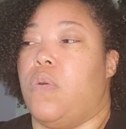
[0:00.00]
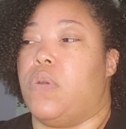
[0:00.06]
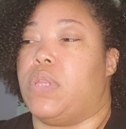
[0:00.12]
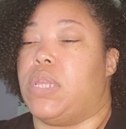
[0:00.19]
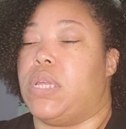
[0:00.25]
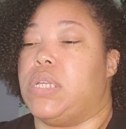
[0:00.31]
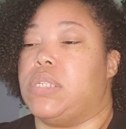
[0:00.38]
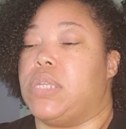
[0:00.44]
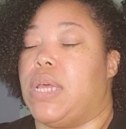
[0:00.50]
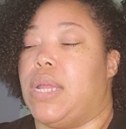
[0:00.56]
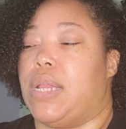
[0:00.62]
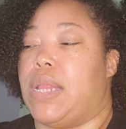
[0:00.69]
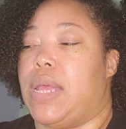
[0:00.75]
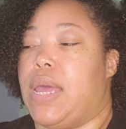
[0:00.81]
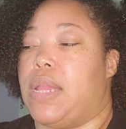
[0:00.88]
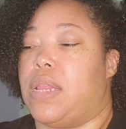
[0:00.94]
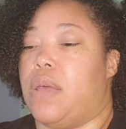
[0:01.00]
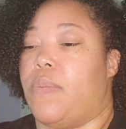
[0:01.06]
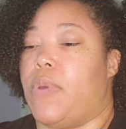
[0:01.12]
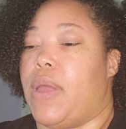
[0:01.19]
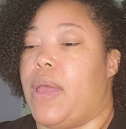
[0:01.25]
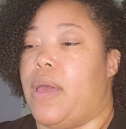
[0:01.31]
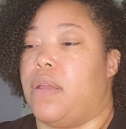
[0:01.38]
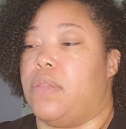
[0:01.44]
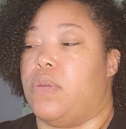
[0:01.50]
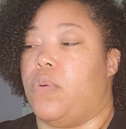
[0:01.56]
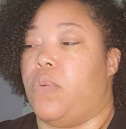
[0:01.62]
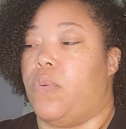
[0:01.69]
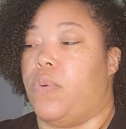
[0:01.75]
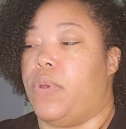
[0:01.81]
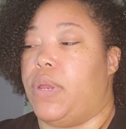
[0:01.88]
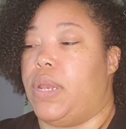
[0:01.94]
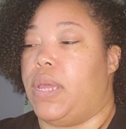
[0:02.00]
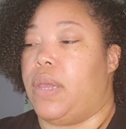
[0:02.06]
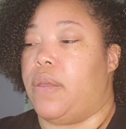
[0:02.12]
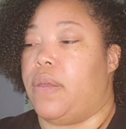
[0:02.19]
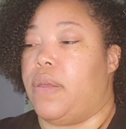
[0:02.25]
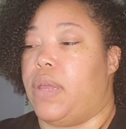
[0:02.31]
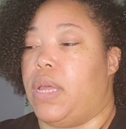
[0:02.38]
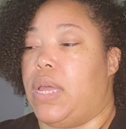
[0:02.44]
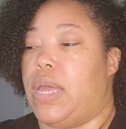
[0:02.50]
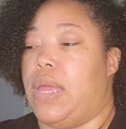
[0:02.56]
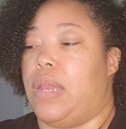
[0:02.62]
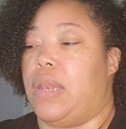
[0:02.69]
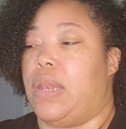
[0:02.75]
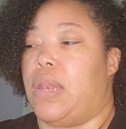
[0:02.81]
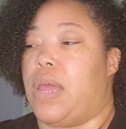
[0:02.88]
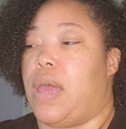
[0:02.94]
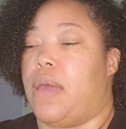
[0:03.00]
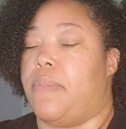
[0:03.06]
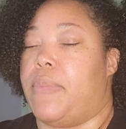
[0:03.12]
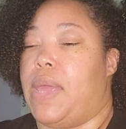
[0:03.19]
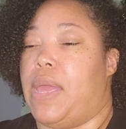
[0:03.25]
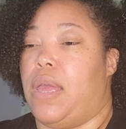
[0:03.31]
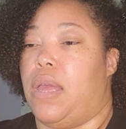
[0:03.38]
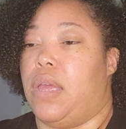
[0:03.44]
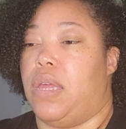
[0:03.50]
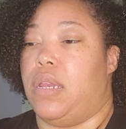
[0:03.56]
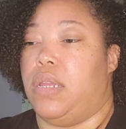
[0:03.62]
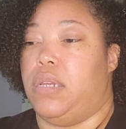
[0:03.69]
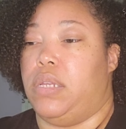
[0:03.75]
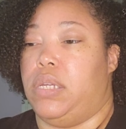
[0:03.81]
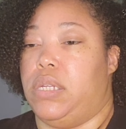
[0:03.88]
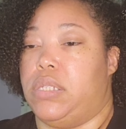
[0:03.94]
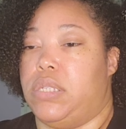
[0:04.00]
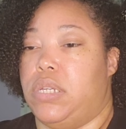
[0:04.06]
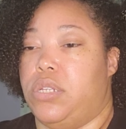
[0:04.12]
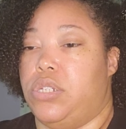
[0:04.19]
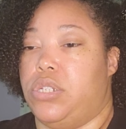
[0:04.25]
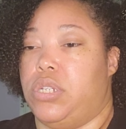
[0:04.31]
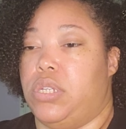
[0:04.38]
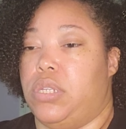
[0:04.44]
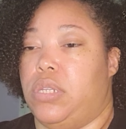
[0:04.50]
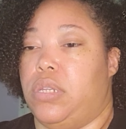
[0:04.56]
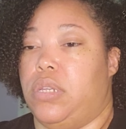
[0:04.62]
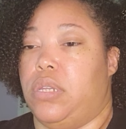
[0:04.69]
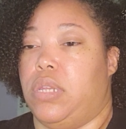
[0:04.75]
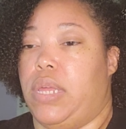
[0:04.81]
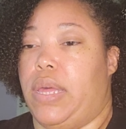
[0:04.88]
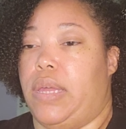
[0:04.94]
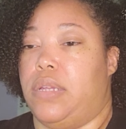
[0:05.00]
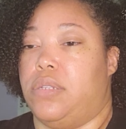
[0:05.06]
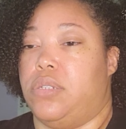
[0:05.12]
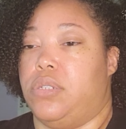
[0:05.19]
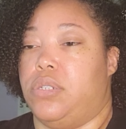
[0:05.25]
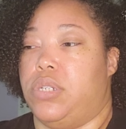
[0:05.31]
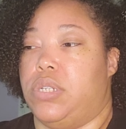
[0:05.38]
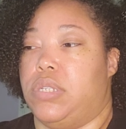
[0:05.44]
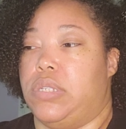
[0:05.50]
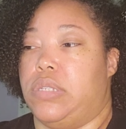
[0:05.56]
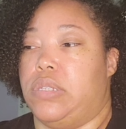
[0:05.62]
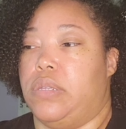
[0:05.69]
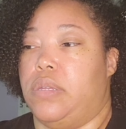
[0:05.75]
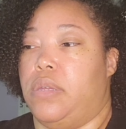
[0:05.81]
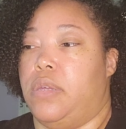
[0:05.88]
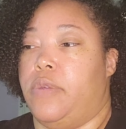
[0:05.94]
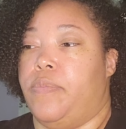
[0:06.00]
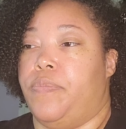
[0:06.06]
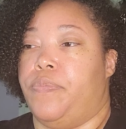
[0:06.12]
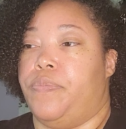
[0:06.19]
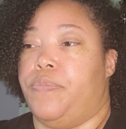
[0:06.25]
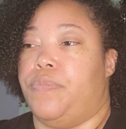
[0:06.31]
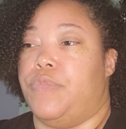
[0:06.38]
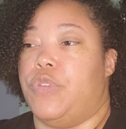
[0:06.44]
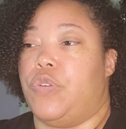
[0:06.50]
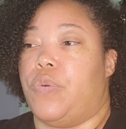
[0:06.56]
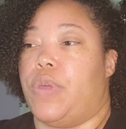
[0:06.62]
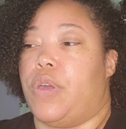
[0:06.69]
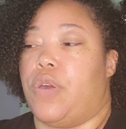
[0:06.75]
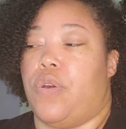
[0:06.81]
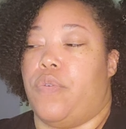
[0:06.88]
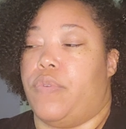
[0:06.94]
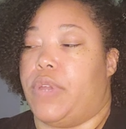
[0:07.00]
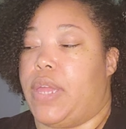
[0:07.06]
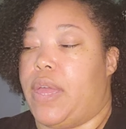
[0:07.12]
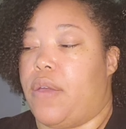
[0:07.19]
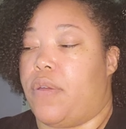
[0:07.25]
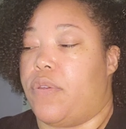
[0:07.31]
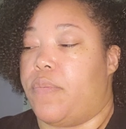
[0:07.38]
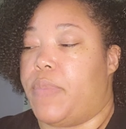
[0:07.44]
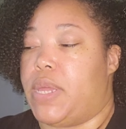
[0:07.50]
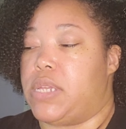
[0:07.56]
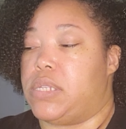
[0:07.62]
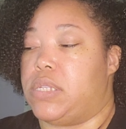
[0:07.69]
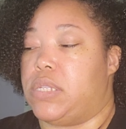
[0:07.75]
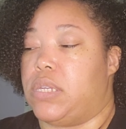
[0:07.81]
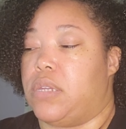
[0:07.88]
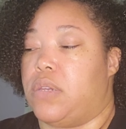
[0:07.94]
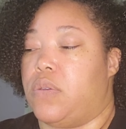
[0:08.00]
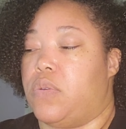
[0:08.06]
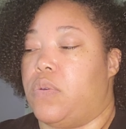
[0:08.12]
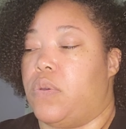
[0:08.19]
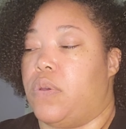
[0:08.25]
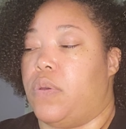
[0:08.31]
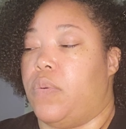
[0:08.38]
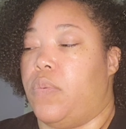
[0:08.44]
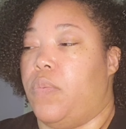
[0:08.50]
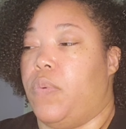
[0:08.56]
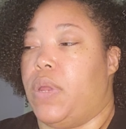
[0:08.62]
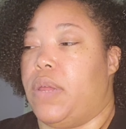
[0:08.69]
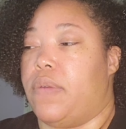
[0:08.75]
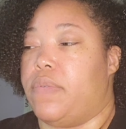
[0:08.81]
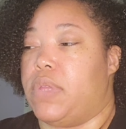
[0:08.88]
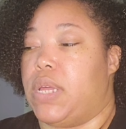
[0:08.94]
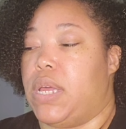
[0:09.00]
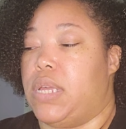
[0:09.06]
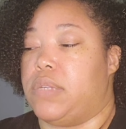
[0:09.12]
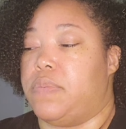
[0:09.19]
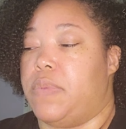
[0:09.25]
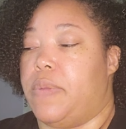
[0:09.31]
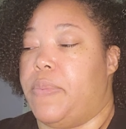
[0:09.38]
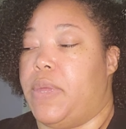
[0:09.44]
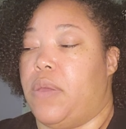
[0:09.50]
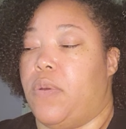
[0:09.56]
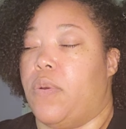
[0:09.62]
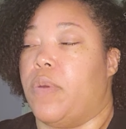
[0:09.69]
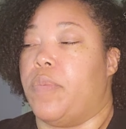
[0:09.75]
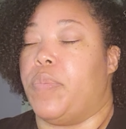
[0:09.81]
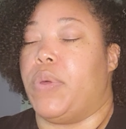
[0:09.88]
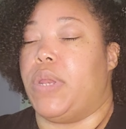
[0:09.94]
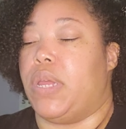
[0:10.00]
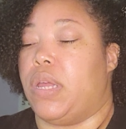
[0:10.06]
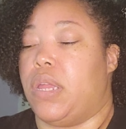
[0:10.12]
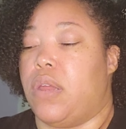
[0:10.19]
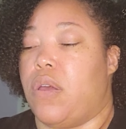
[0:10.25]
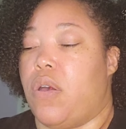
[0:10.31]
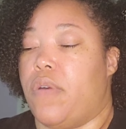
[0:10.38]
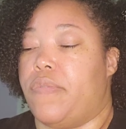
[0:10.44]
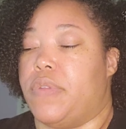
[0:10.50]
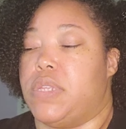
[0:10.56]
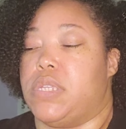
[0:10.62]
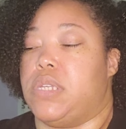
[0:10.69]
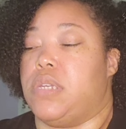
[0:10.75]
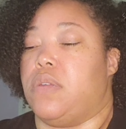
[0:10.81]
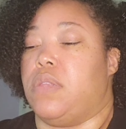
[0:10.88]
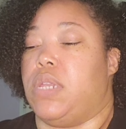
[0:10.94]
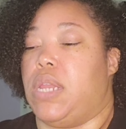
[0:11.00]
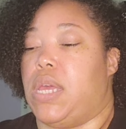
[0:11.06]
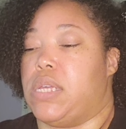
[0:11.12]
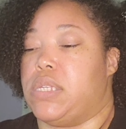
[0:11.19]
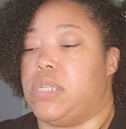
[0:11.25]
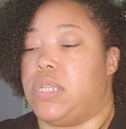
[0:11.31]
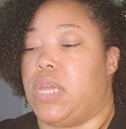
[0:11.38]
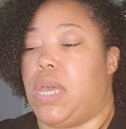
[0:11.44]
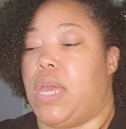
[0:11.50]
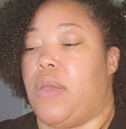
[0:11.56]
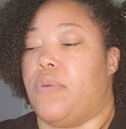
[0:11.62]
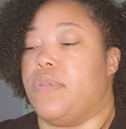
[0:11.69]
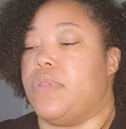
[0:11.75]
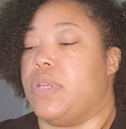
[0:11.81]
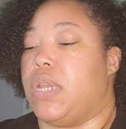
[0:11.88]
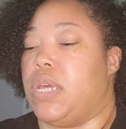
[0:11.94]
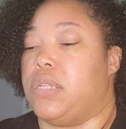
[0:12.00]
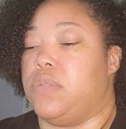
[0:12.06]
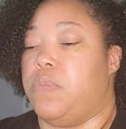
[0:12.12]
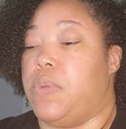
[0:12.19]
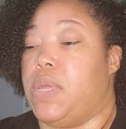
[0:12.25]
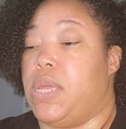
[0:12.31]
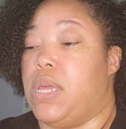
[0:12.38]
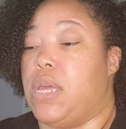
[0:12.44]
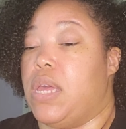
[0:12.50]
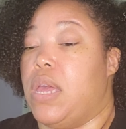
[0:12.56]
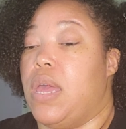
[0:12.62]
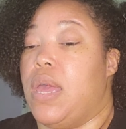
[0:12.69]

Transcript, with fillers: or things like that that were out of the ordinary and not paying it any attention, like just doing over counter medicine or whatever the case may be, or putting it off until the next day or the next week.